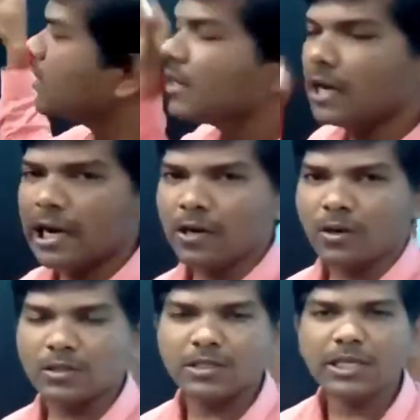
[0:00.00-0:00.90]

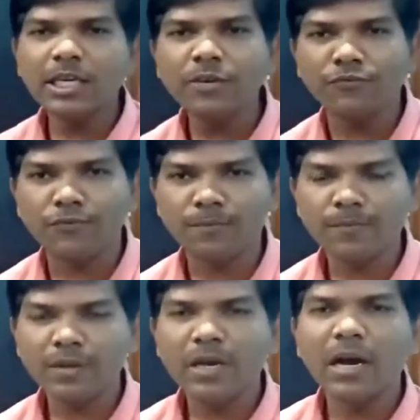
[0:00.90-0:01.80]
landlords. If
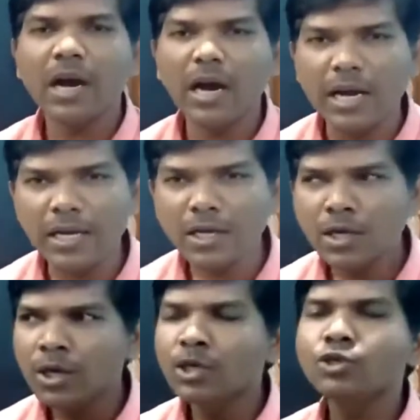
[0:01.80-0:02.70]

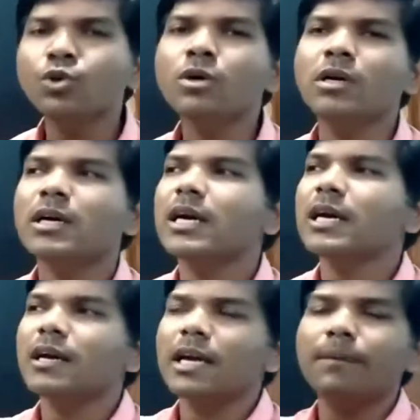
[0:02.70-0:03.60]
I took
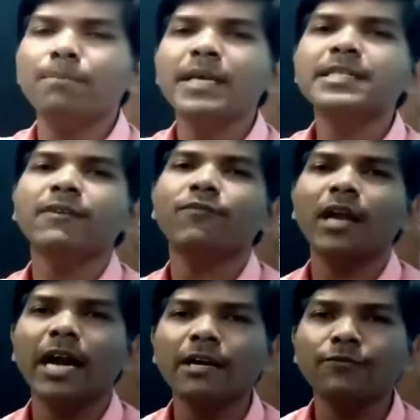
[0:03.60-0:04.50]
a piece of
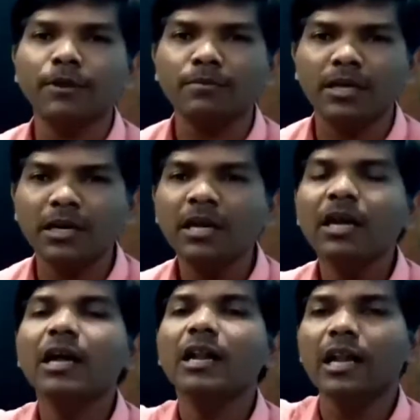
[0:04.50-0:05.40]
land from
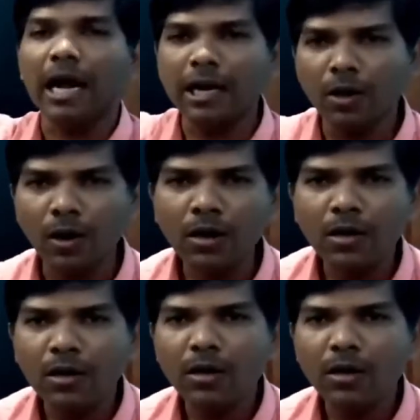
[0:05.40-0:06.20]
the landlord